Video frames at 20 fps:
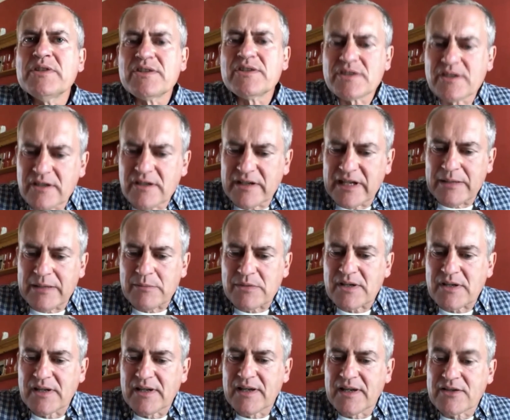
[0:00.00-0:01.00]
surnames
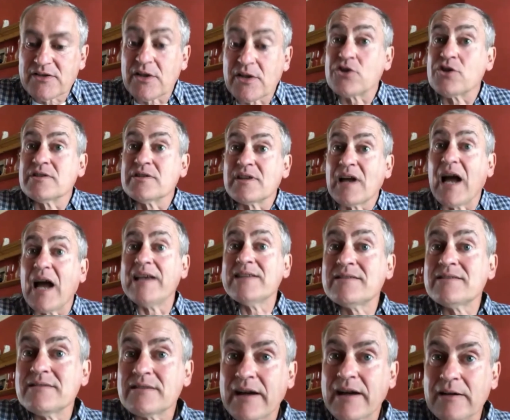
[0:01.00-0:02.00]
such as
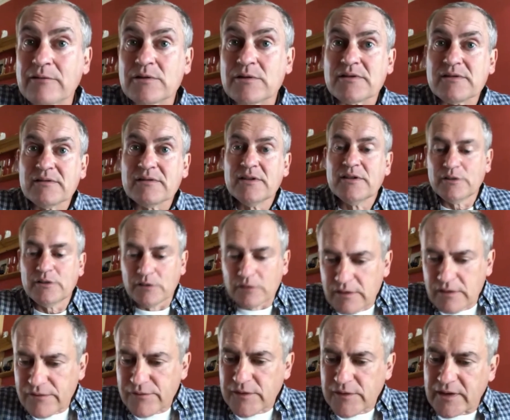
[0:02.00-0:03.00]
Eisentraut,
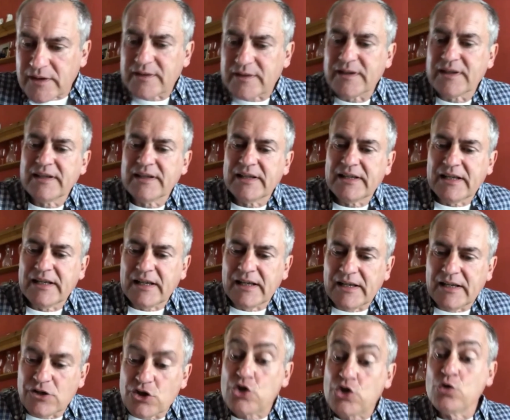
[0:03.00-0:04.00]
Löffler,
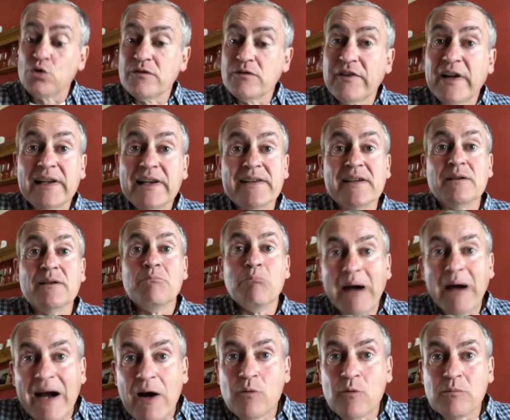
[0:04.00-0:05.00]
Sturfelder,
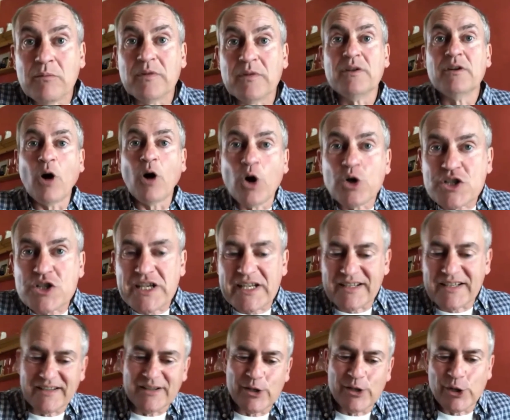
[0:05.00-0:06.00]
Baum,
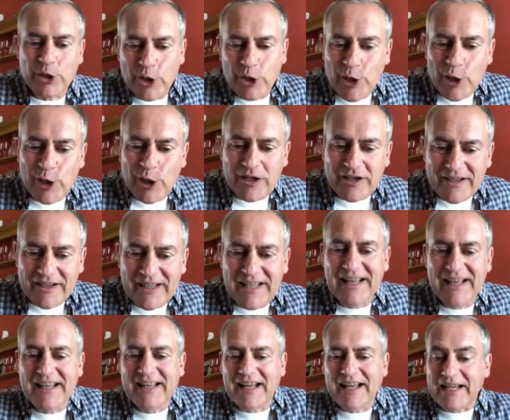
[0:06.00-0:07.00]
Otting, Köhler,
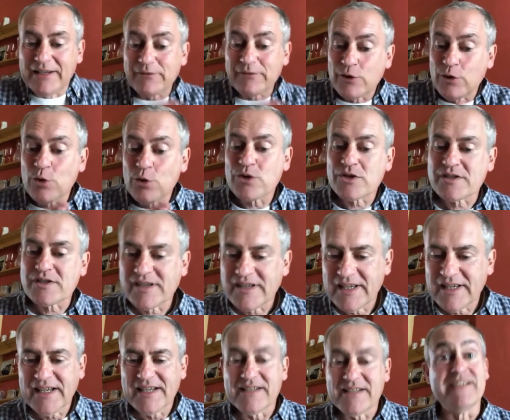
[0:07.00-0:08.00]
and of course,
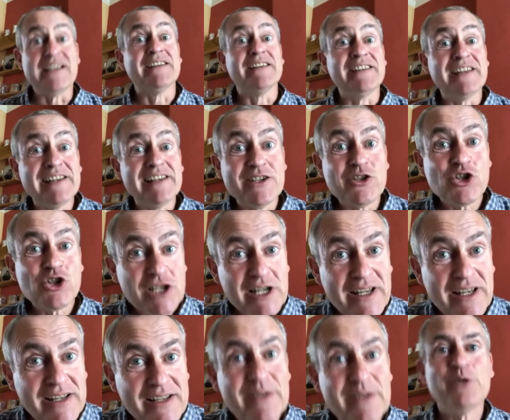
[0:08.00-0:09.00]
Daniela
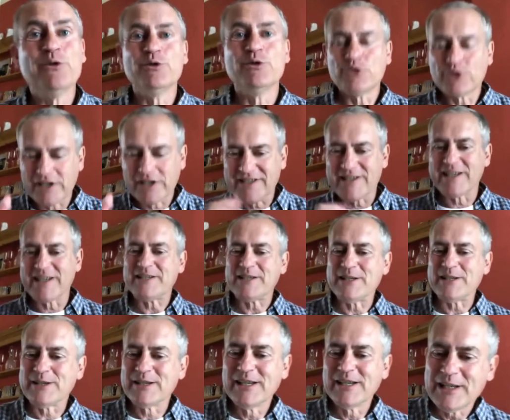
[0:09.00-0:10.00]
Schlick, who
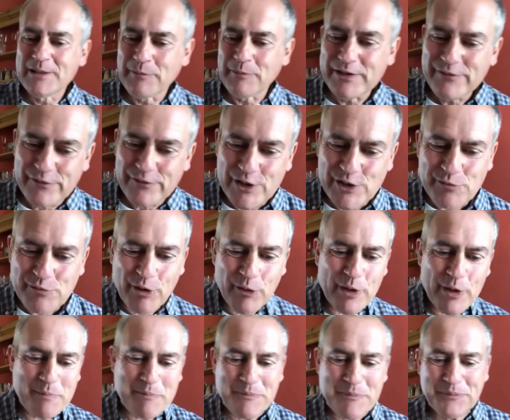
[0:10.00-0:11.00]
translated my first
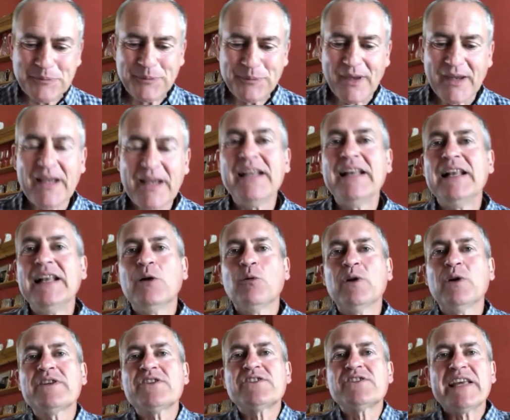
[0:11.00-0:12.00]
poem.
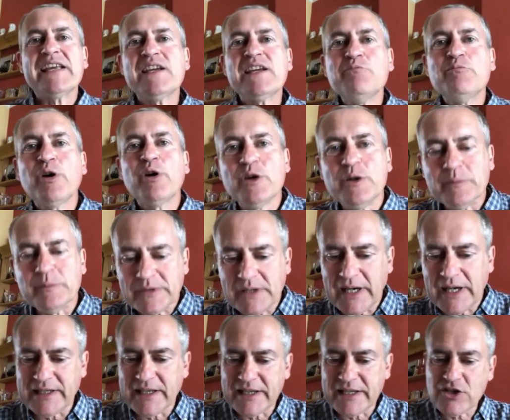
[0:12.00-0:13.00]
Well, the second poem
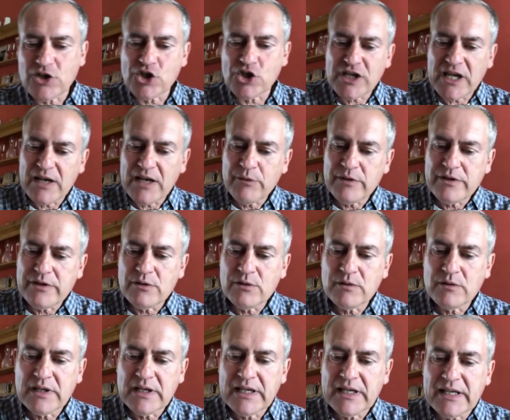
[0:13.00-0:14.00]
I'd like to share with
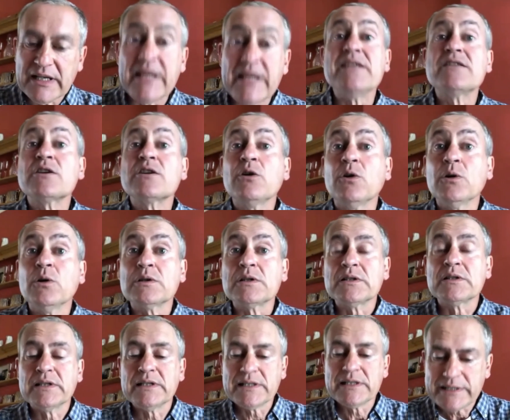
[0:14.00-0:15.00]
you is called
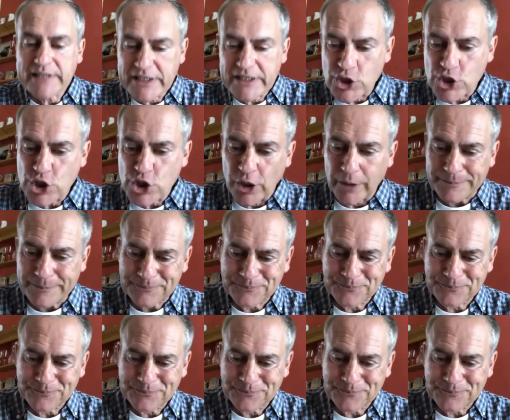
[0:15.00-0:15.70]
Lleisio,